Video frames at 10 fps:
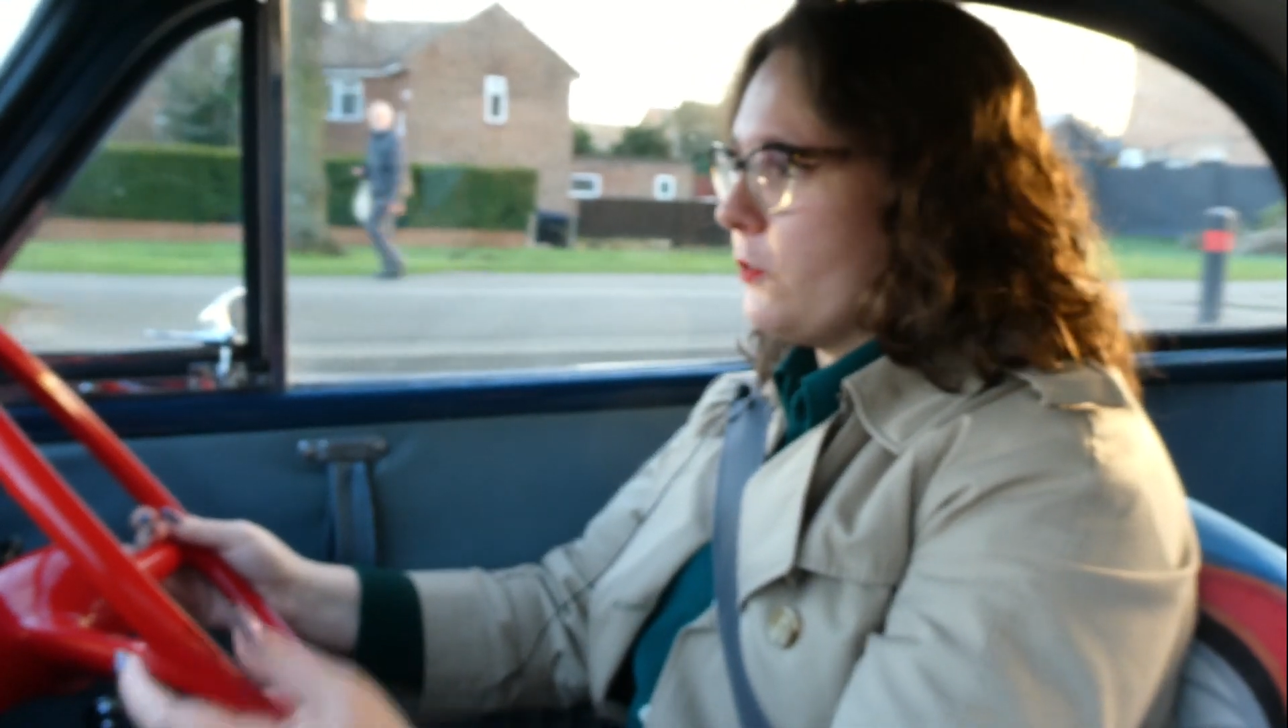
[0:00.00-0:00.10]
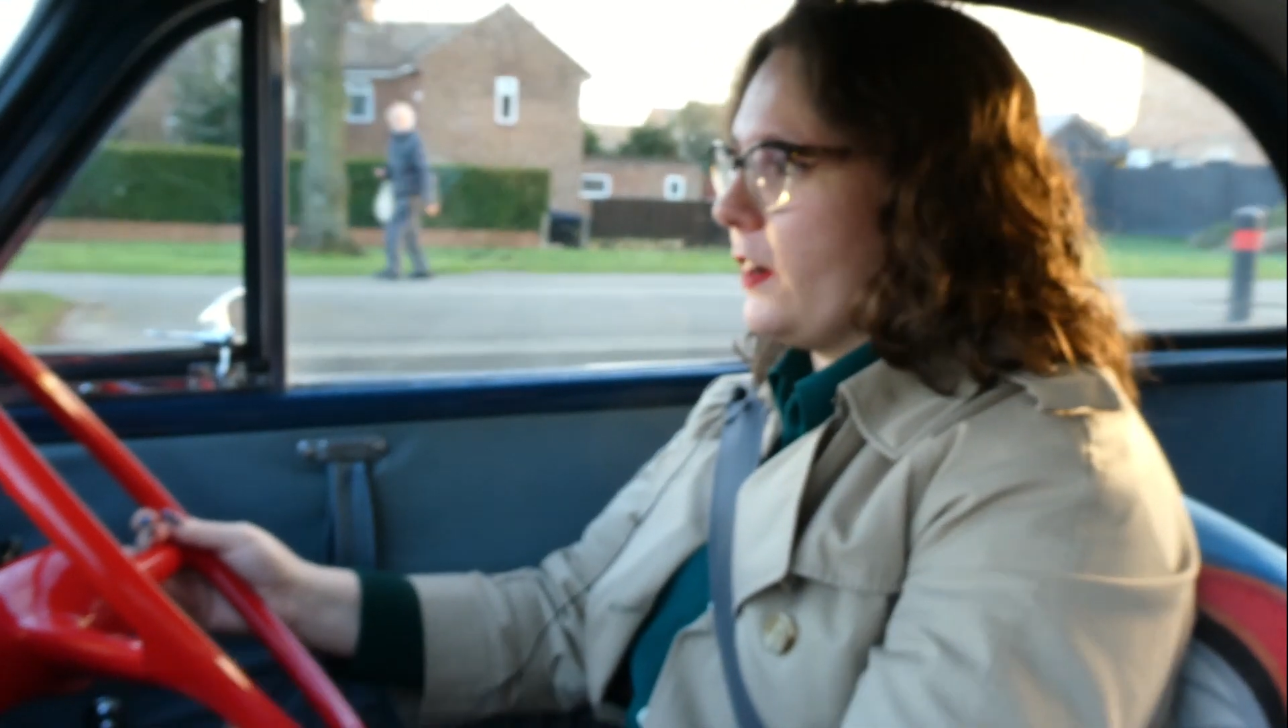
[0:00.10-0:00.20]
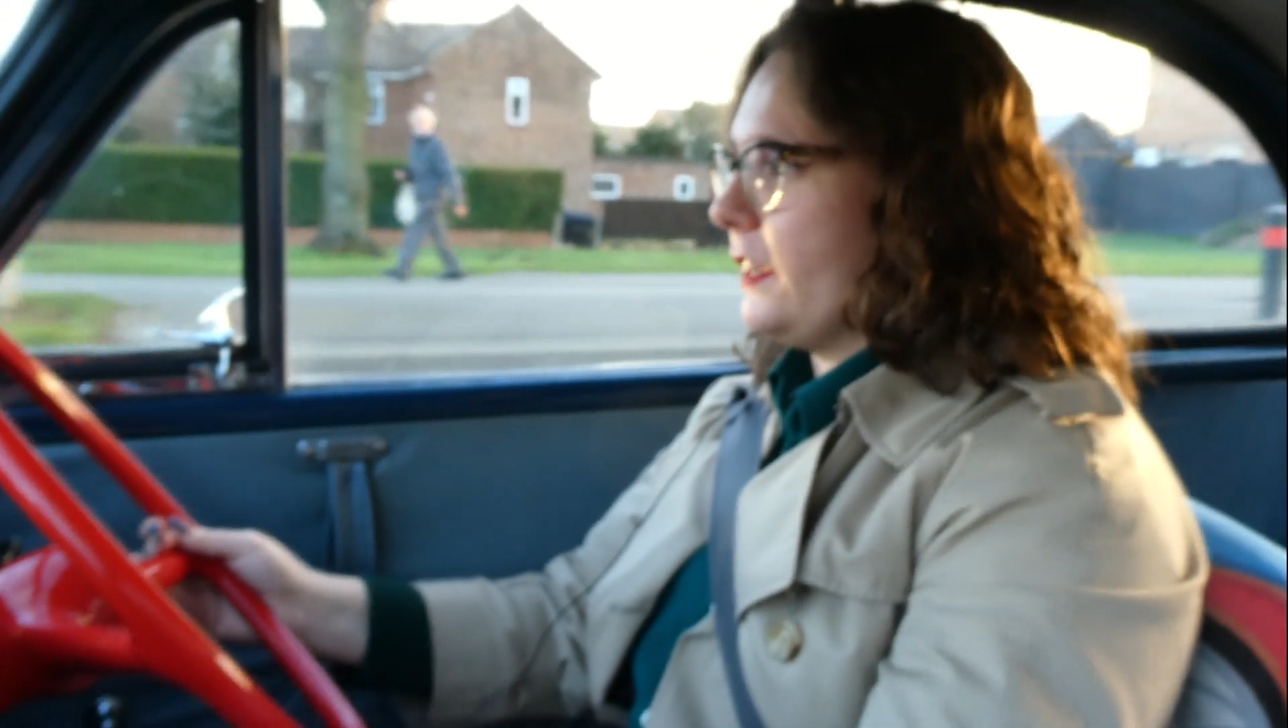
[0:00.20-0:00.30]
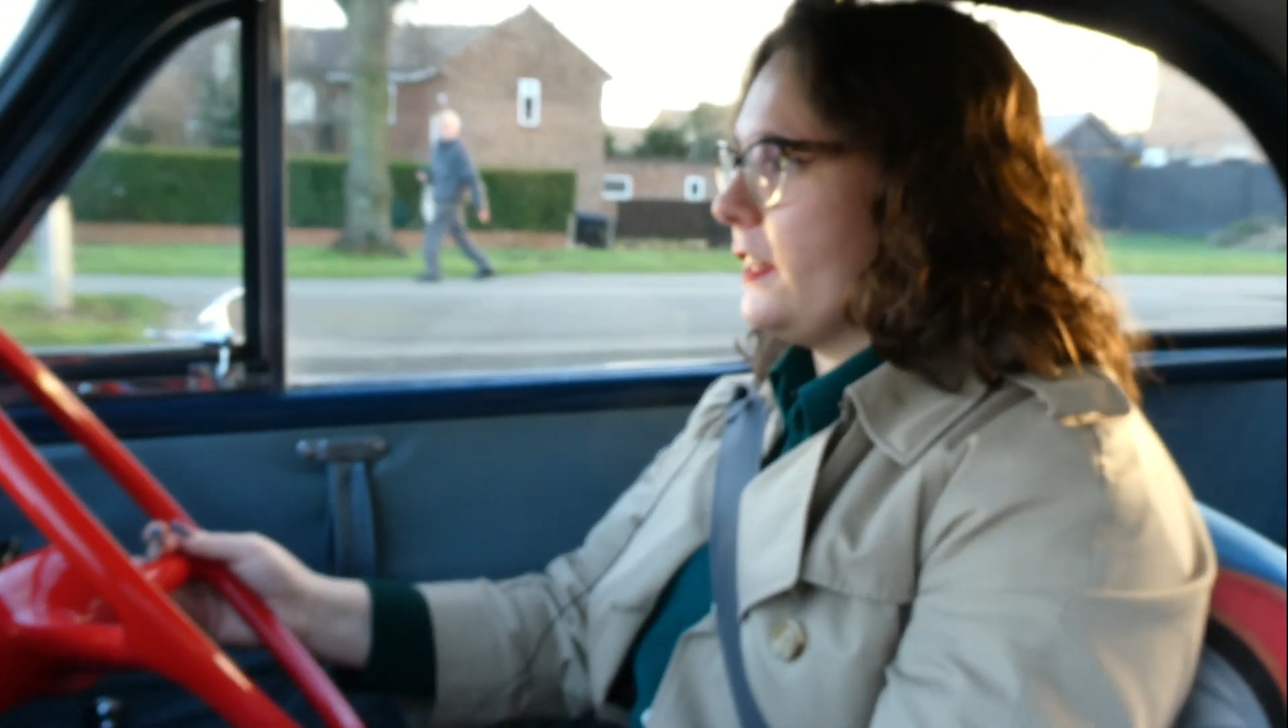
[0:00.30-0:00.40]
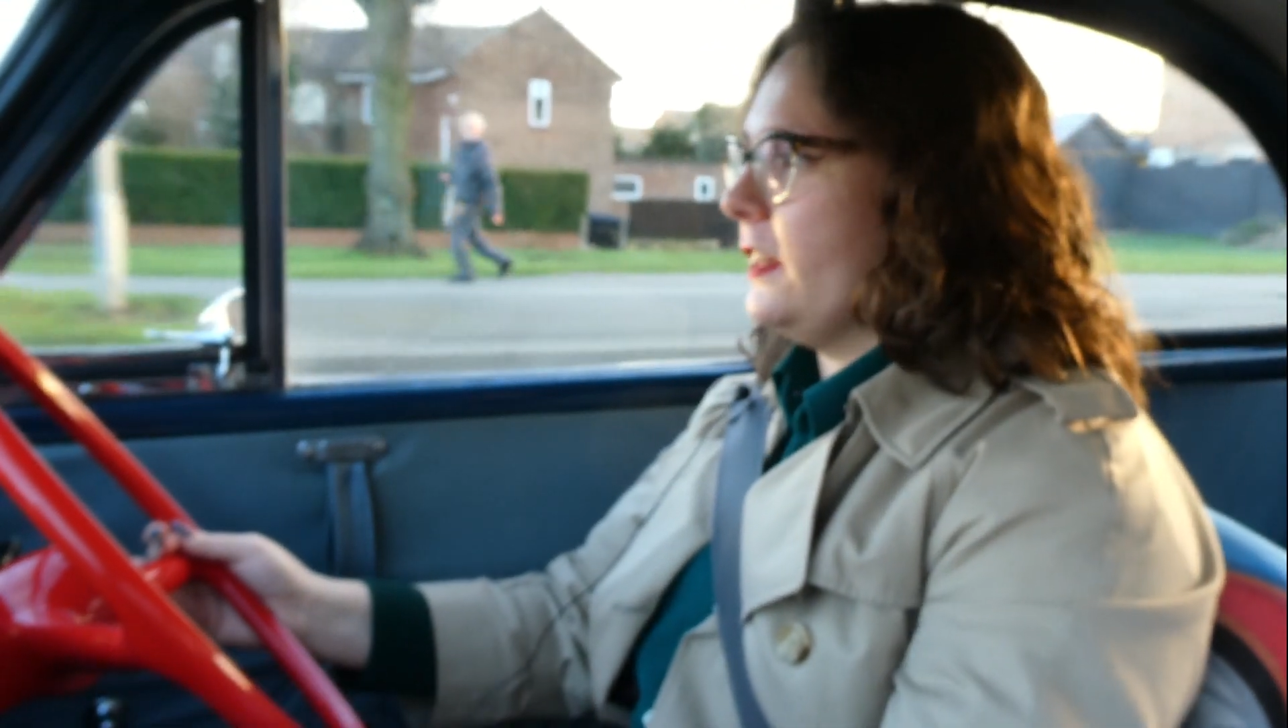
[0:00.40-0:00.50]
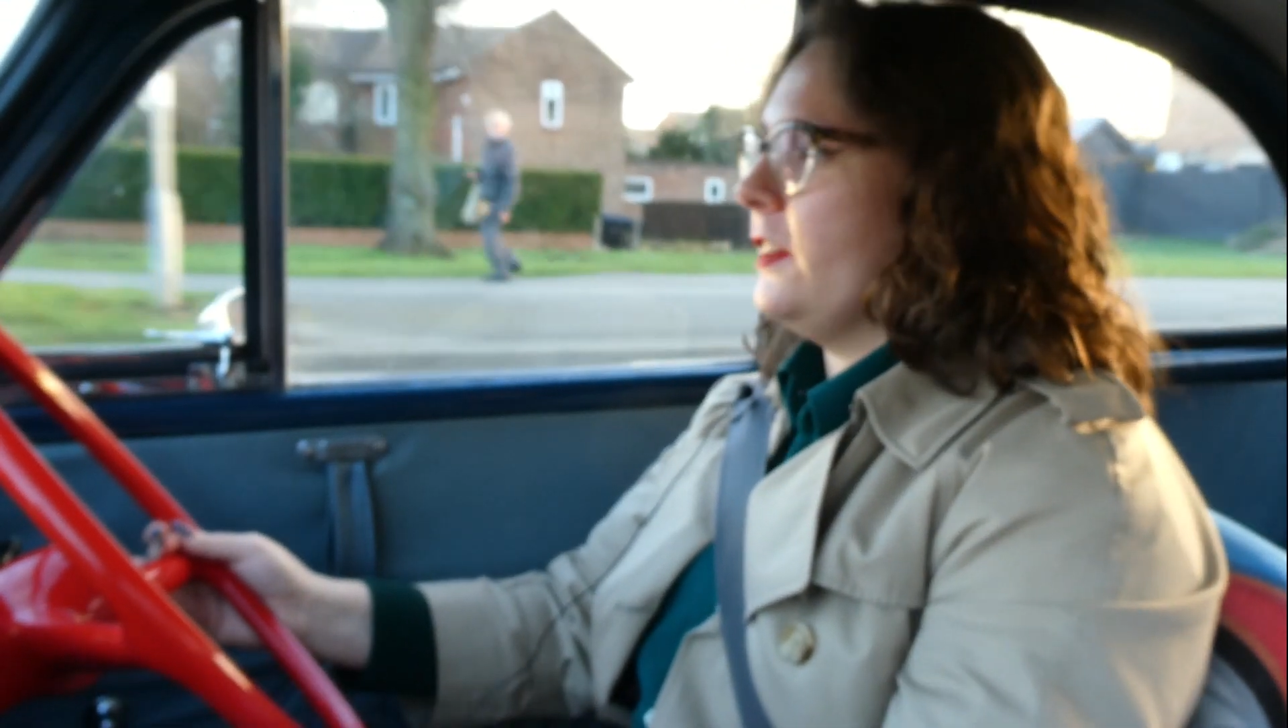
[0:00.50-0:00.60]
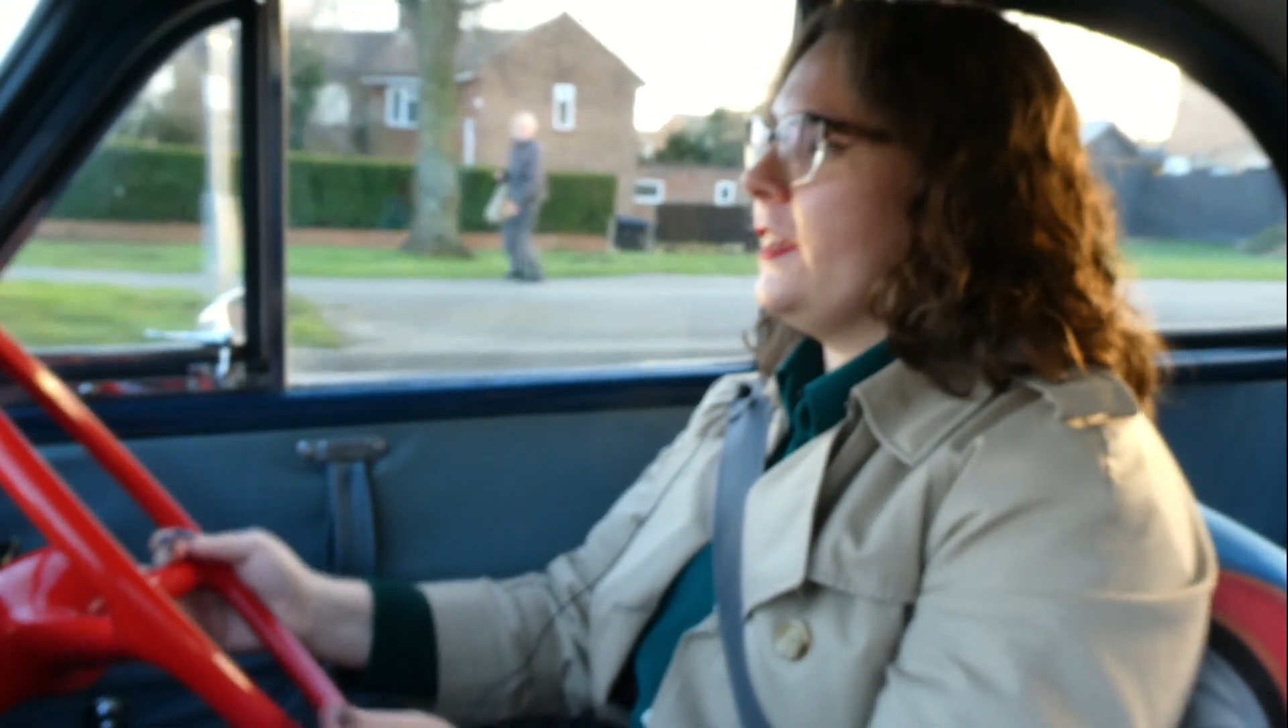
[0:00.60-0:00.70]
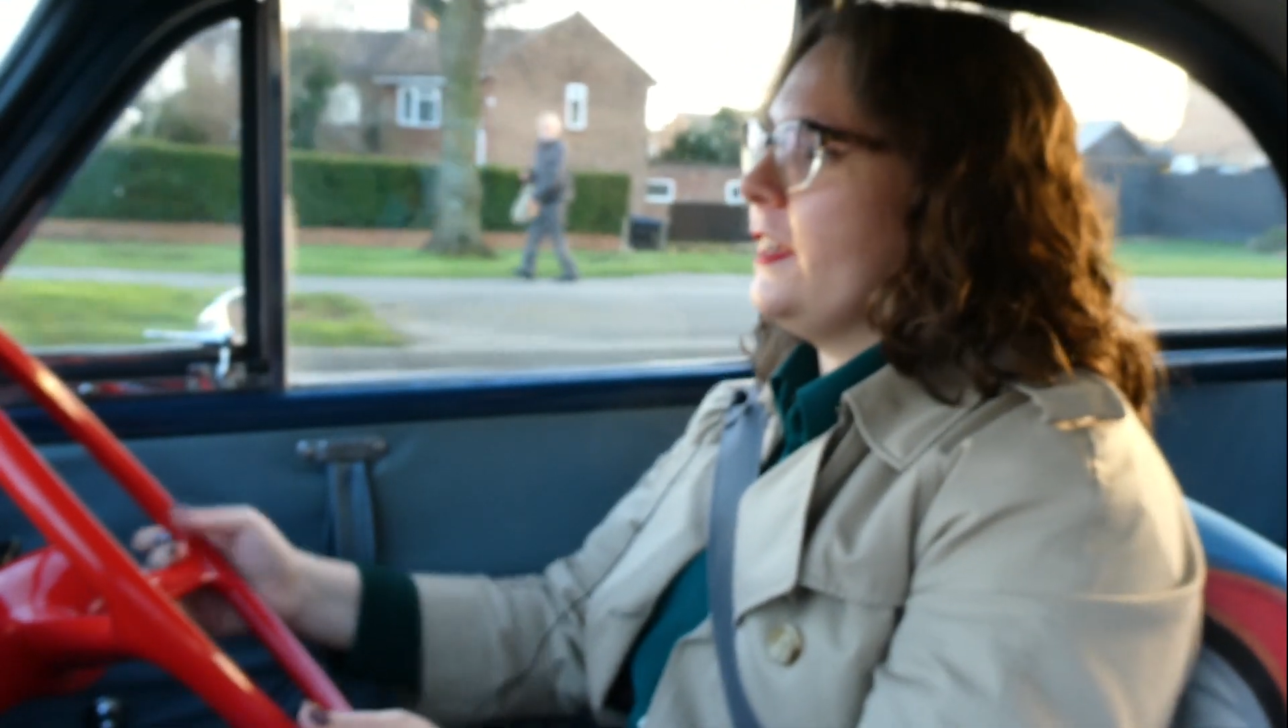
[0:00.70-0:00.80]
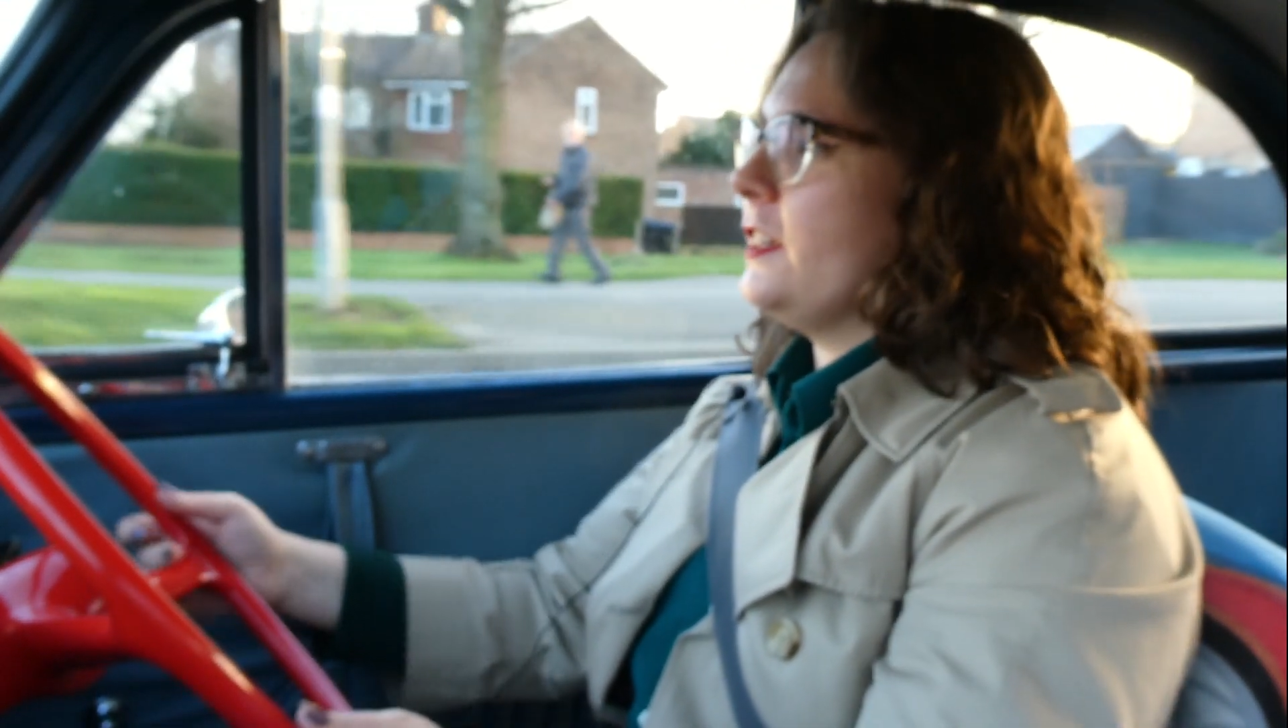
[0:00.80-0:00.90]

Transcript: regularly